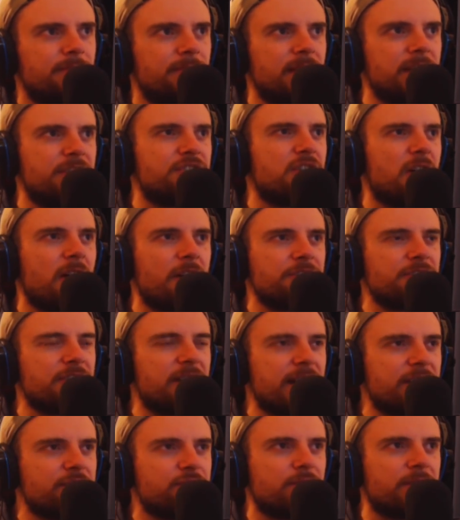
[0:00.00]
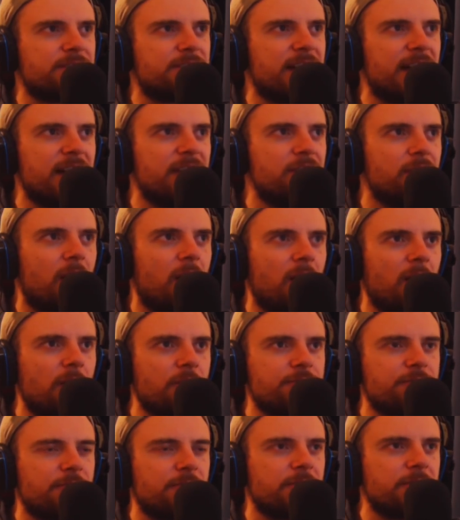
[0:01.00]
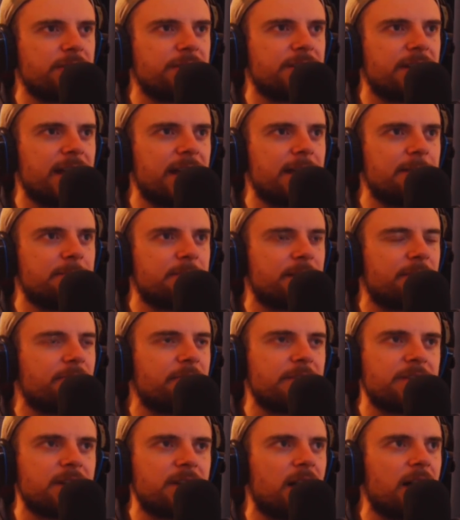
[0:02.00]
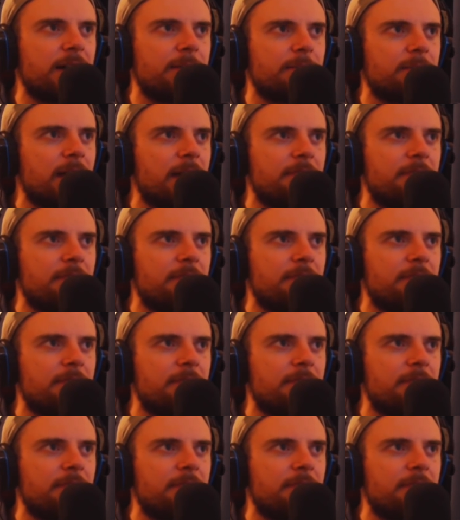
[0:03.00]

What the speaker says: They charge an extra $10 for these games every time.